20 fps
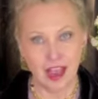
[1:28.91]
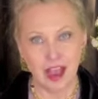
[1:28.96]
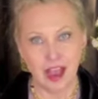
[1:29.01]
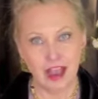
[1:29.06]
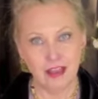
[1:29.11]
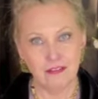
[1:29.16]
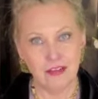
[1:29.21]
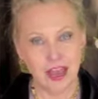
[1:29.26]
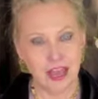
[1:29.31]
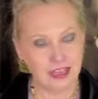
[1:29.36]

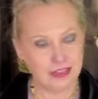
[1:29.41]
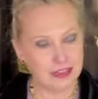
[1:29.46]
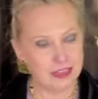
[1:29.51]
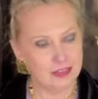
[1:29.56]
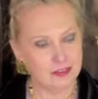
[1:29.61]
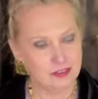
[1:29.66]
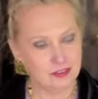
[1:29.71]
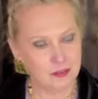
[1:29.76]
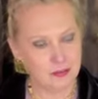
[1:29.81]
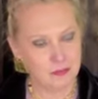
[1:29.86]
I've had
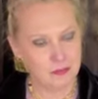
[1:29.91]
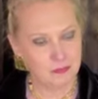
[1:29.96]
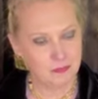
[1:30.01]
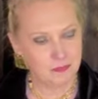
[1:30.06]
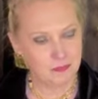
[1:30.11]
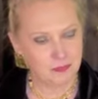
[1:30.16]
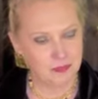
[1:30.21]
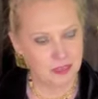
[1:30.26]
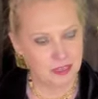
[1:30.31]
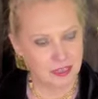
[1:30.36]
this
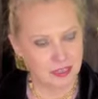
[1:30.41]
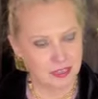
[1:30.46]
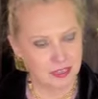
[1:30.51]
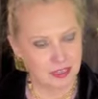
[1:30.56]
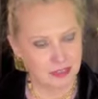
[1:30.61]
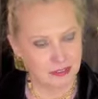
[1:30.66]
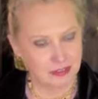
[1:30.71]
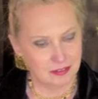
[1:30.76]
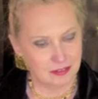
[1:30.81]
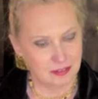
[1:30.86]

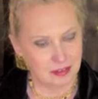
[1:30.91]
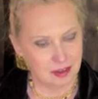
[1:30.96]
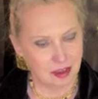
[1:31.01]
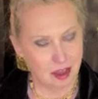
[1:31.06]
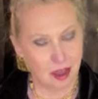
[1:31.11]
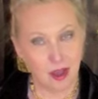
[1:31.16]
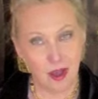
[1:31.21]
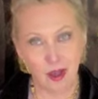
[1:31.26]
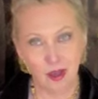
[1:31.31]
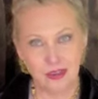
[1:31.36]

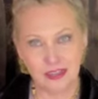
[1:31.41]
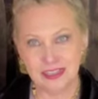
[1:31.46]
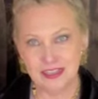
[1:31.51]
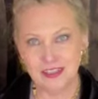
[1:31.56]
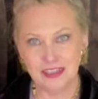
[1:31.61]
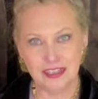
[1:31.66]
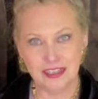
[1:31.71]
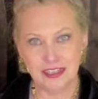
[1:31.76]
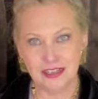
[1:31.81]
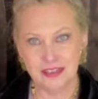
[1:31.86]
all these
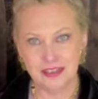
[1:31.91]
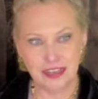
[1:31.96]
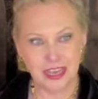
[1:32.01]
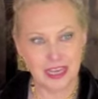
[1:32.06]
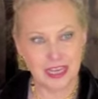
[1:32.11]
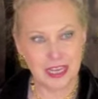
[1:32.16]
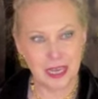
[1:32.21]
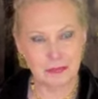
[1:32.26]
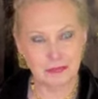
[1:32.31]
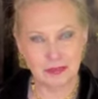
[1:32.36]
years. I
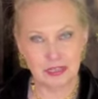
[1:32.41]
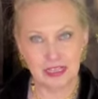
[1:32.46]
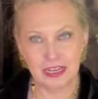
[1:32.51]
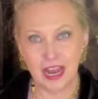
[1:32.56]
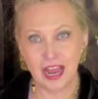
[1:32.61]
kept it.